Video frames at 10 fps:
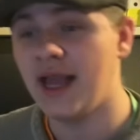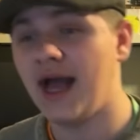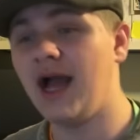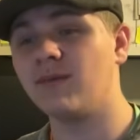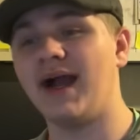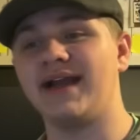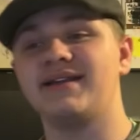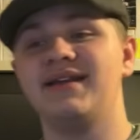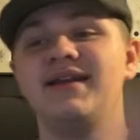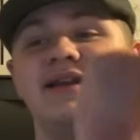
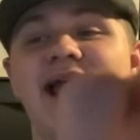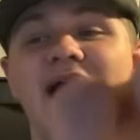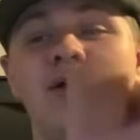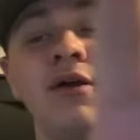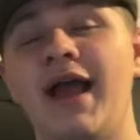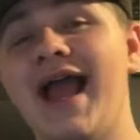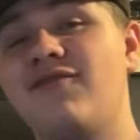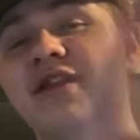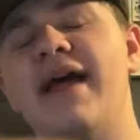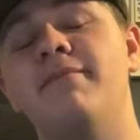Alright, now,
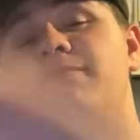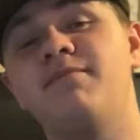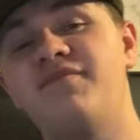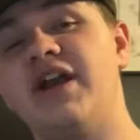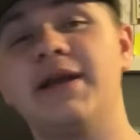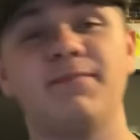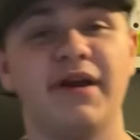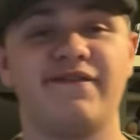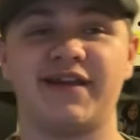after that very brief